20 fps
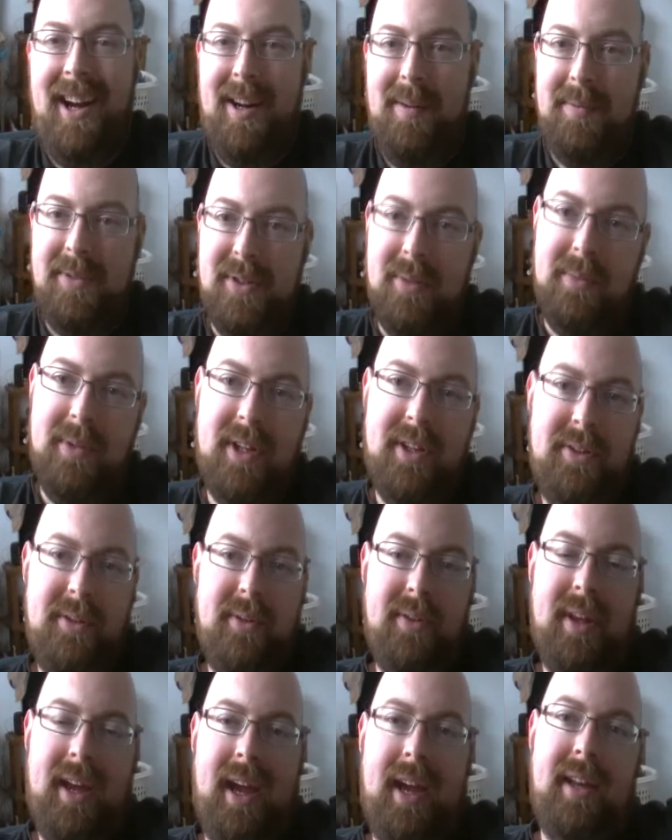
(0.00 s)
um, so I'm going to
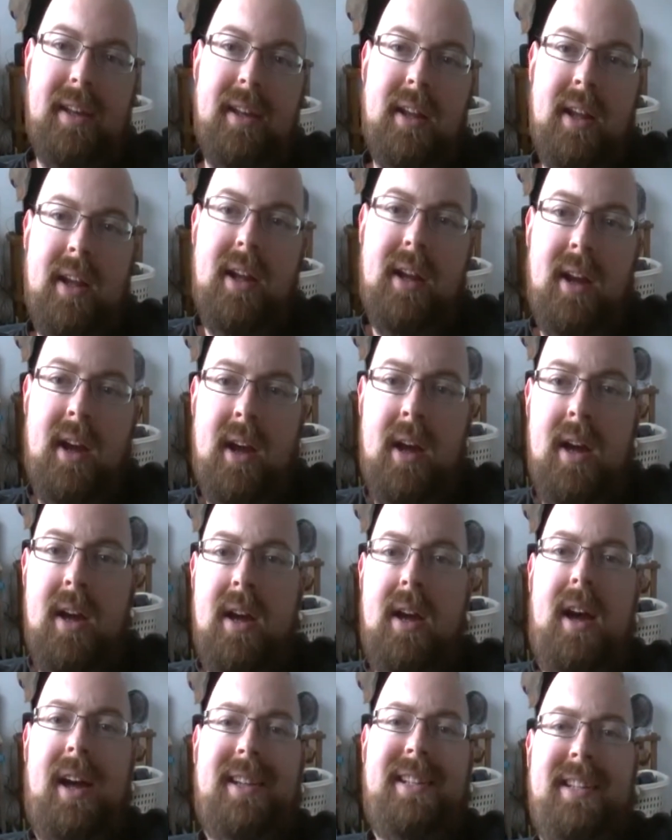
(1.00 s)
do that.
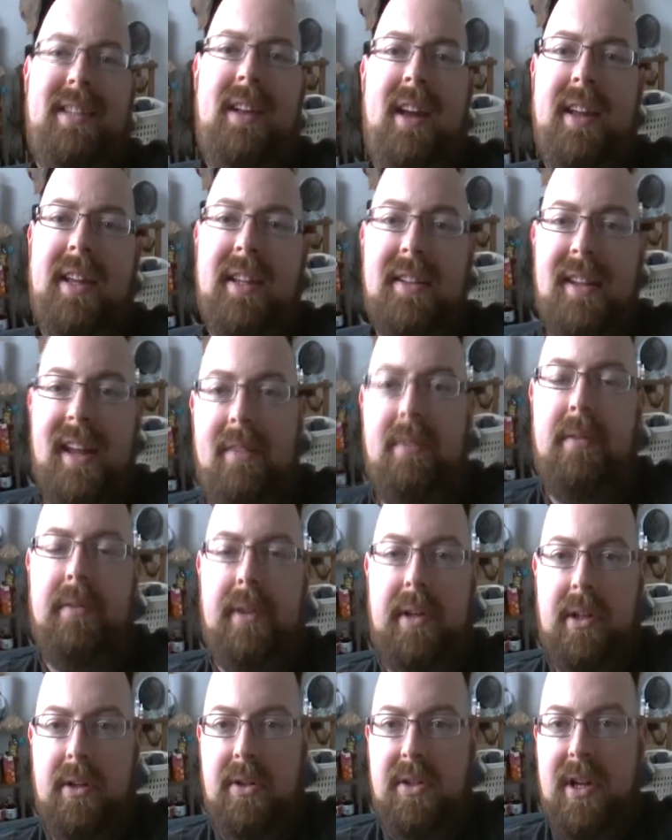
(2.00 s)
I did not get to have a
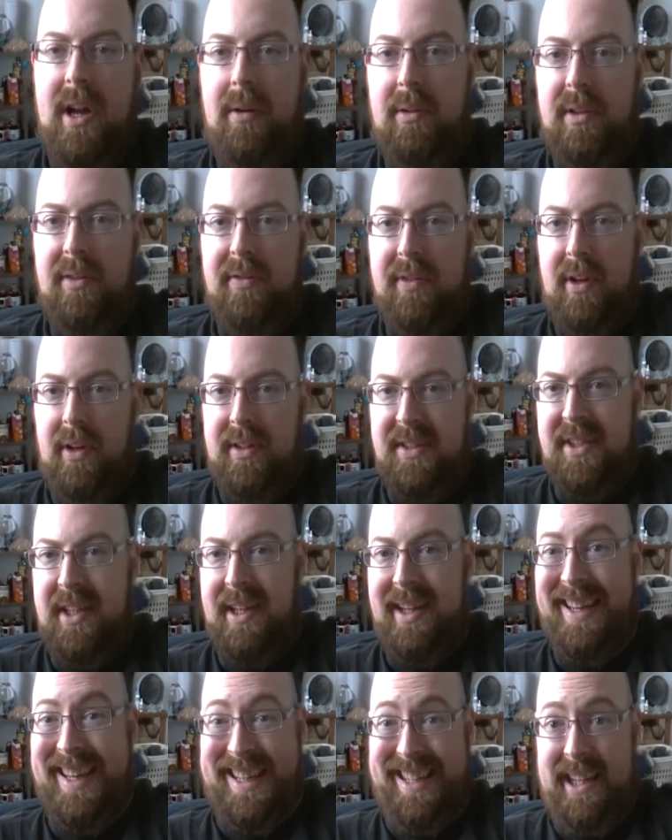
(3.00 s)
video chat with the
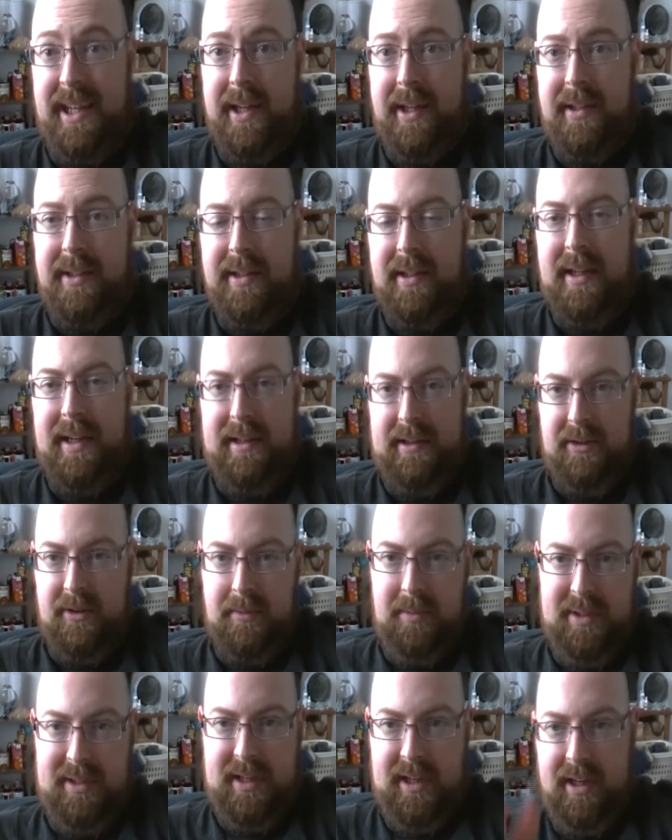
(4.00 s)
fiance again today.
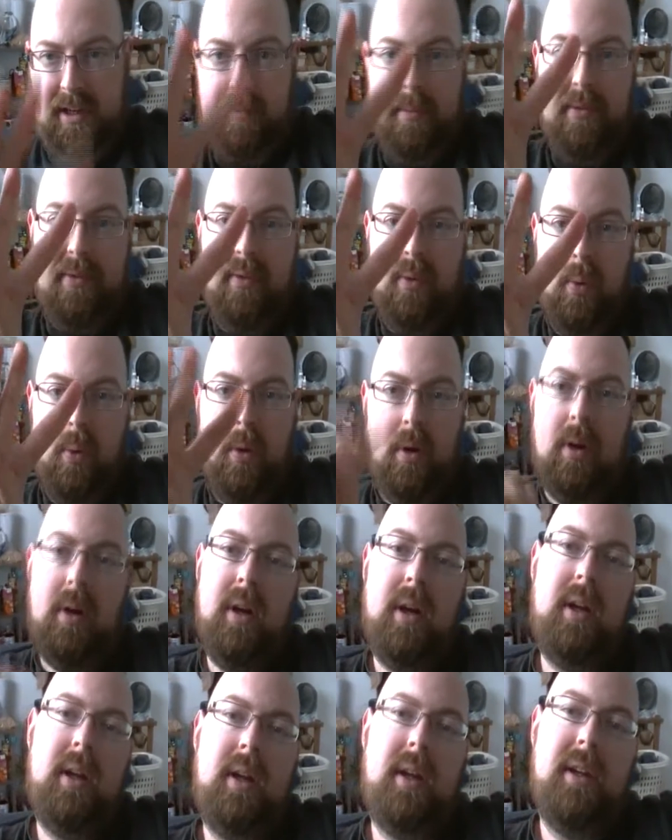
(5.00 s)
This will be day number
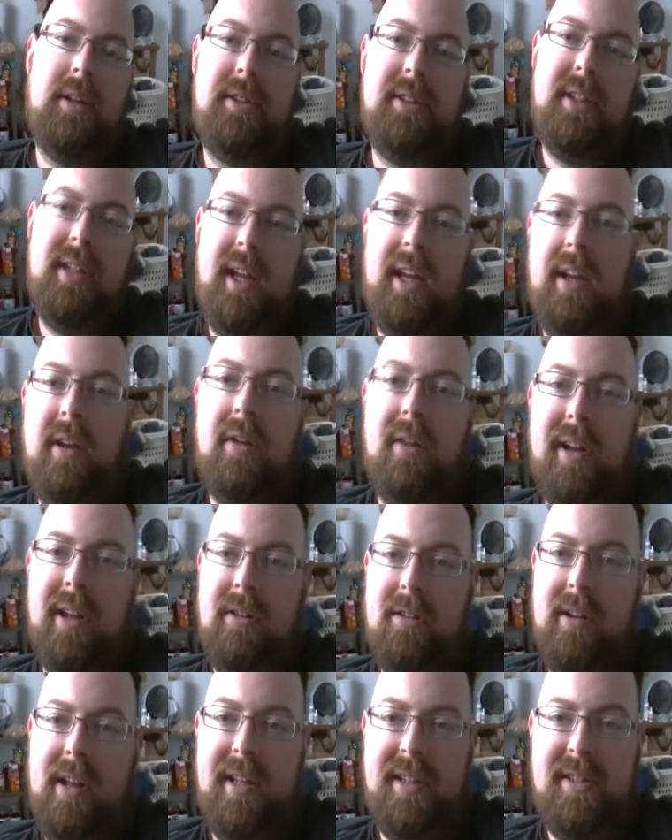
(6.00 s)
four. Today her
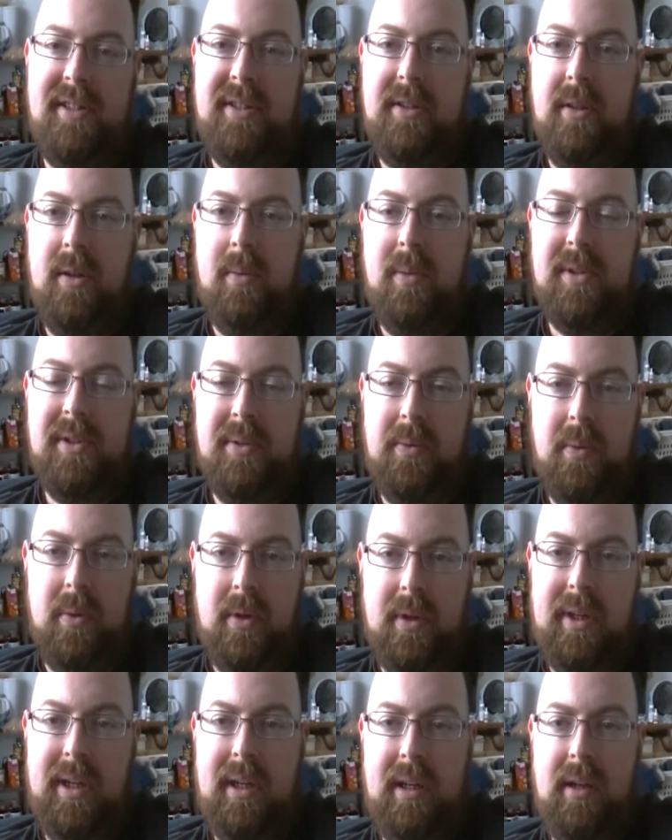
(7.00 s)
internet still wasn't
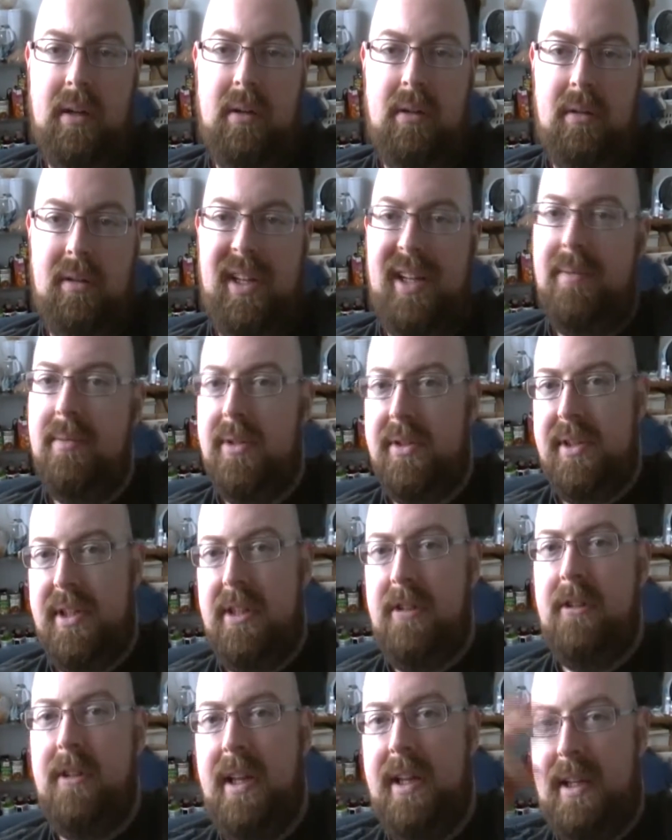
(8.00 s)
working. Her neighbor's
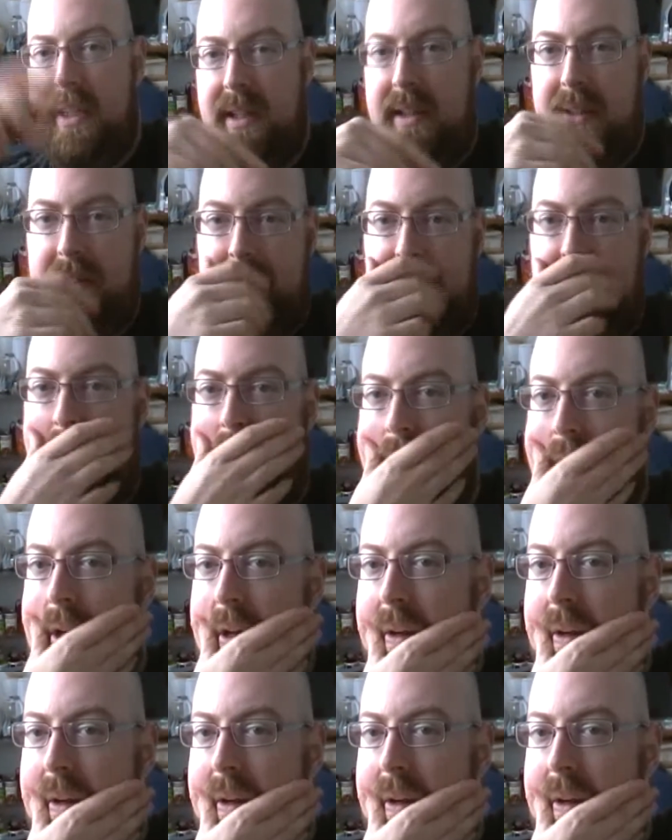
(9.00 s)
internet is.